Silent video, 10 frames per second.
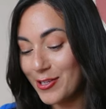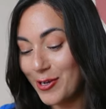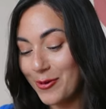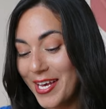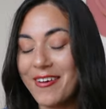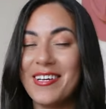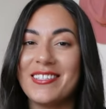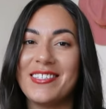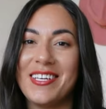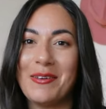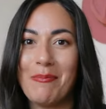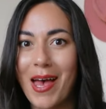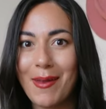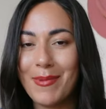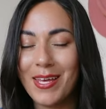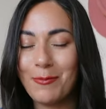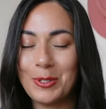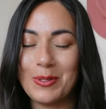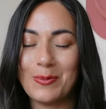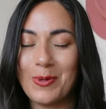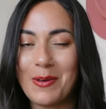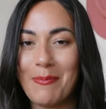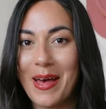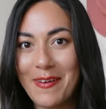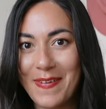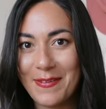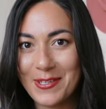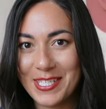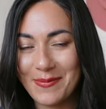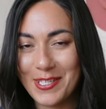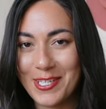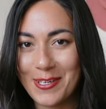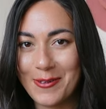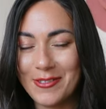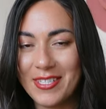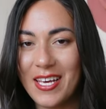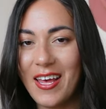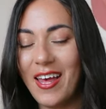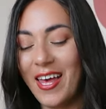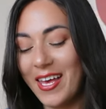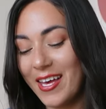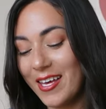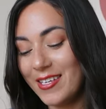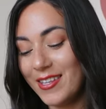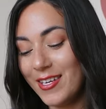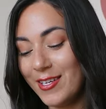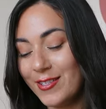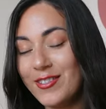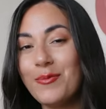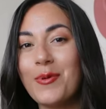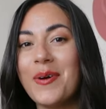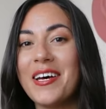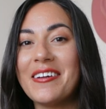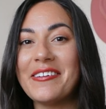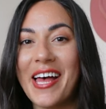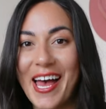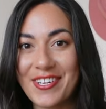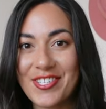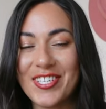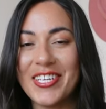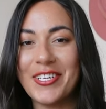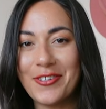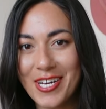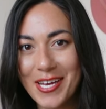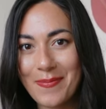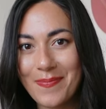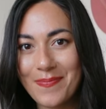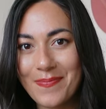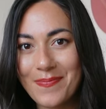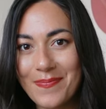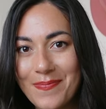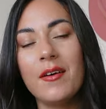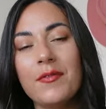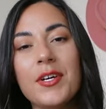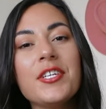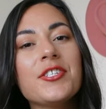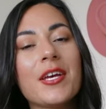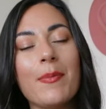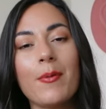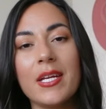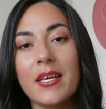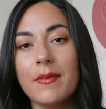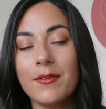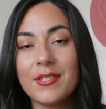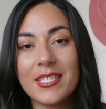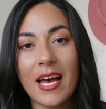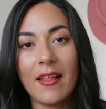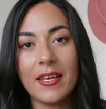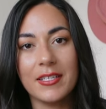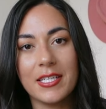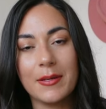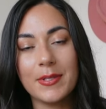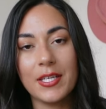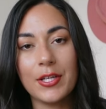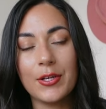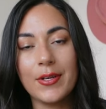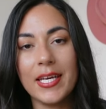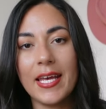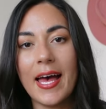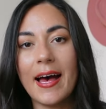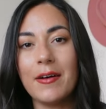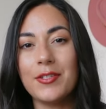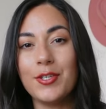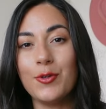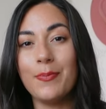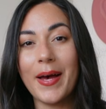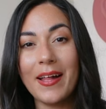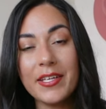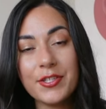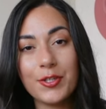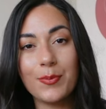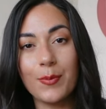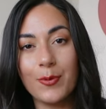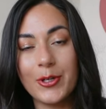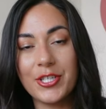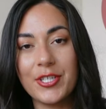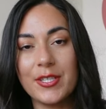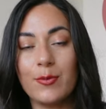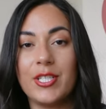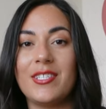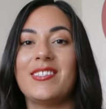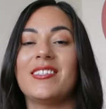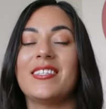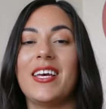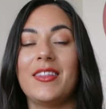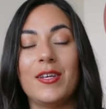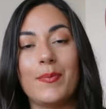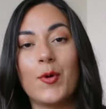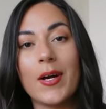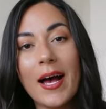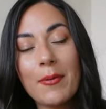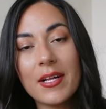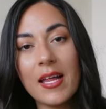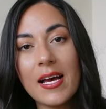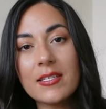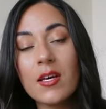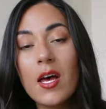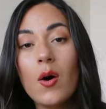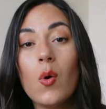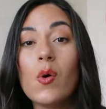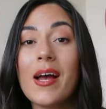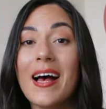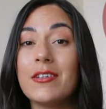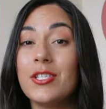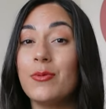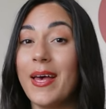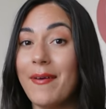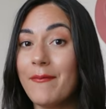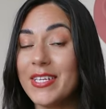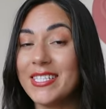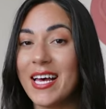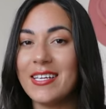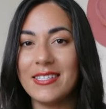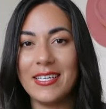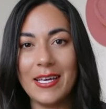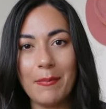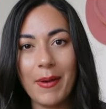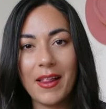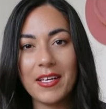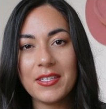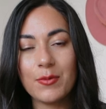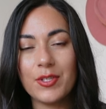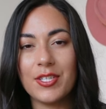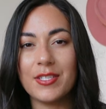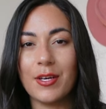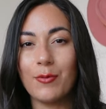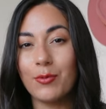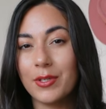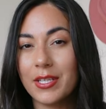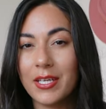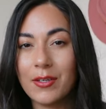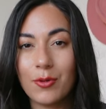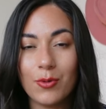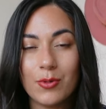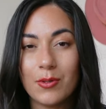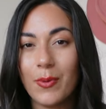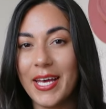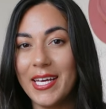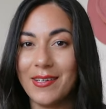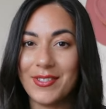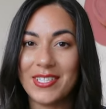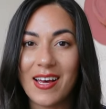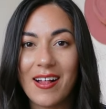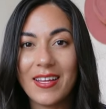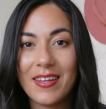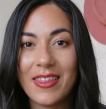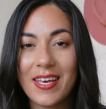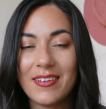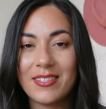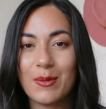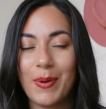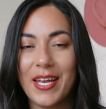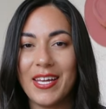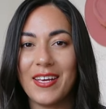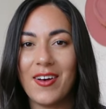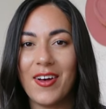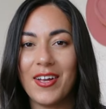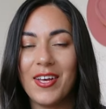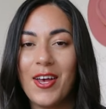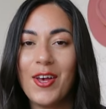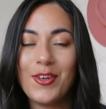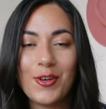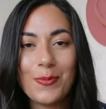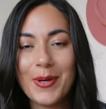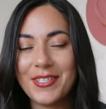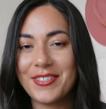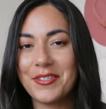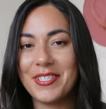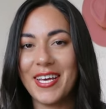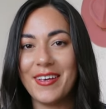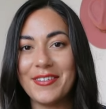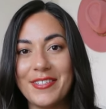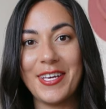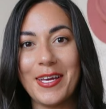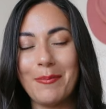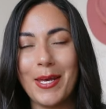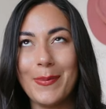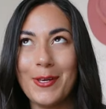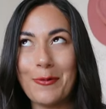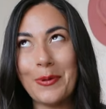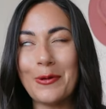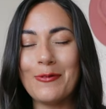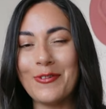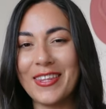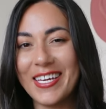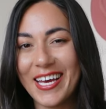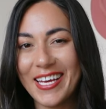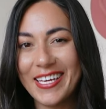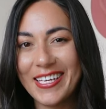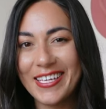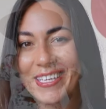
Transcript: Joan Harris in Mad Men, which was one of my favorite TV shows, and the supermodel Ashley Graham. For each shape, I wanna give you styling tips, including how to balance your proportions, which is to say look more hourglass, or how to emphasize the imbalance, which is a really cool way of styling things depending on your personal taste and maybe your mood for the day.